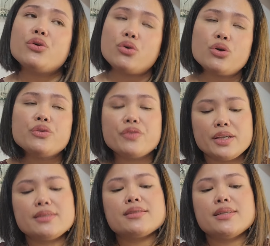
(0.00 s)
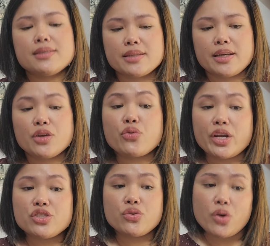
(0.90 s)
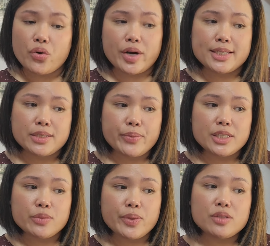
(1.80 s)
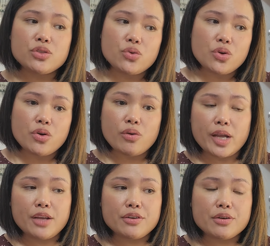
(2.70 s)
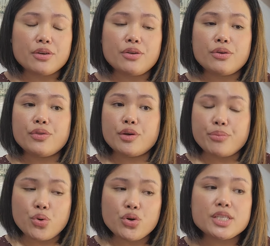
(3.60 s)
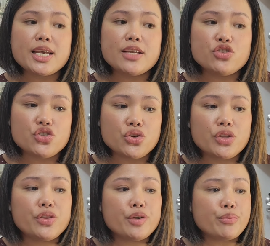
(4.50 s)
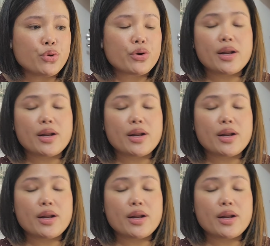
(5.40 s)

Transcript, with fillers: all of these is like gray zone harassment, but sooner or later, you know, the more tension, the more,